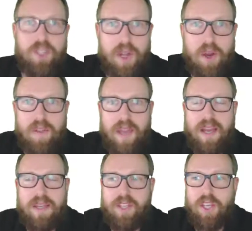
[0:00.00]
you know
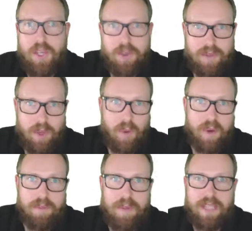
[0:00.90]
that Q, the
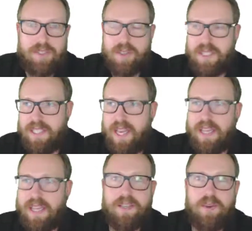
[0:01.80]
quartermaster, the
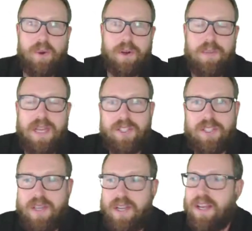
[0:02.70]
tech
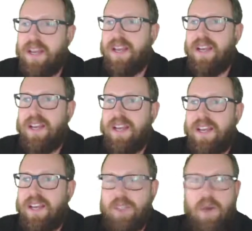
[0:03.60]
quartermaster,
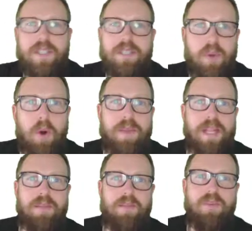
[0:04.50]
there's always a
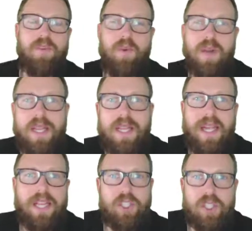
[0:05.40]
moment in the movie where he
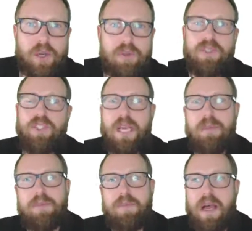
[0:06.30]
shows
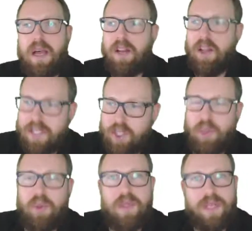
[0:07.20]
James Bond all these
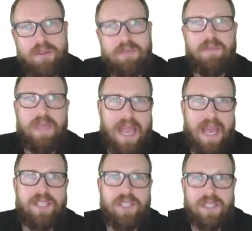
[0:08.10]
cool little
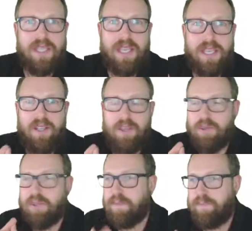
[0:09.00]
gadgets he can use.